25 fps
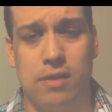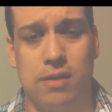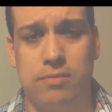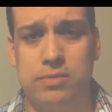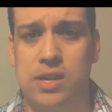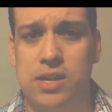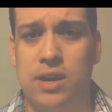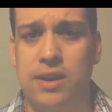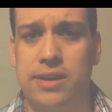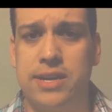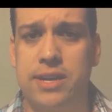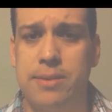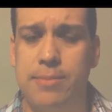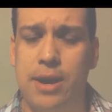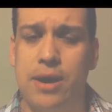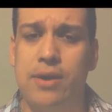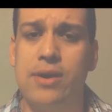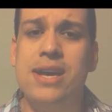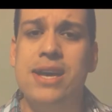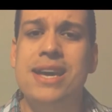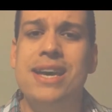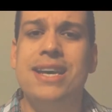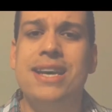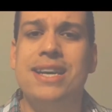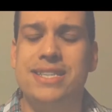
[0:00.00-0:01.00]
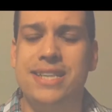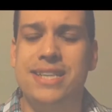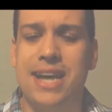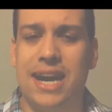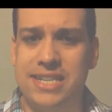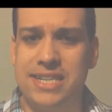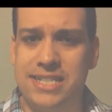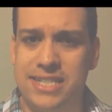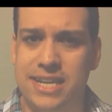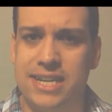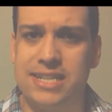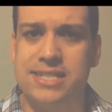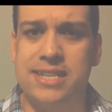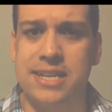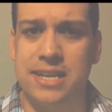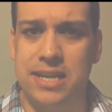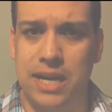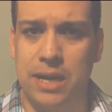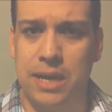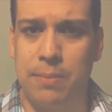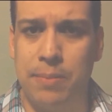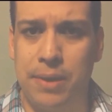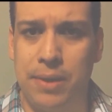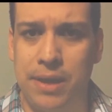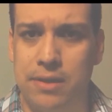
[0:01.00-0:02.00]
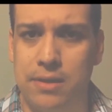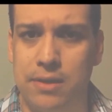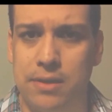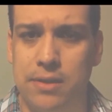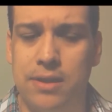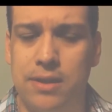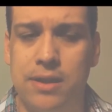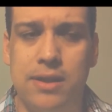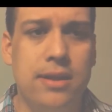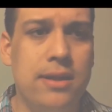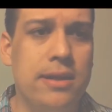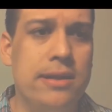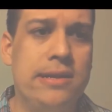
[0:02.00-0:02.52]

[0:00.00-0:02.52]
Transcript: I was talking about digesting a pill.